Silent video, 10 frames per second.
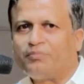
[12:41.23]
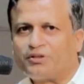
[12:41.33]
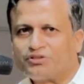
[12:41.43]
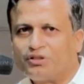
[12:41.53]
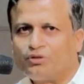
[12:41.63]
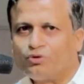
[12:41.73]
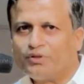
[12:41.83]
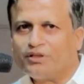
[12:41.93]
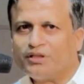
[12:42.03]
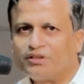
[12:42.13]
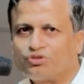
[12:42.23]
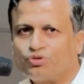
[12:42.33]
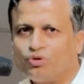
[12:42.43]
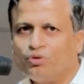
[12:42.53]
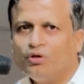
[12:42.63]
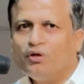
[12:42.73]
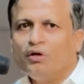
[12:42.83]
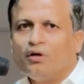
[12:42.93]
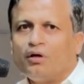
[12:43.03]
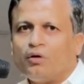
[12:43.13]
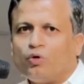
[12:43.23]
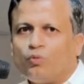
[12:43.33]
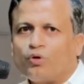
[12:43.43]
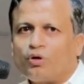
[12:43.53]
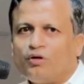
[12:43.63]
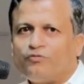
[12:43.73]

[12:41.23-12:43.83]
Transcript: person to be there. So overall,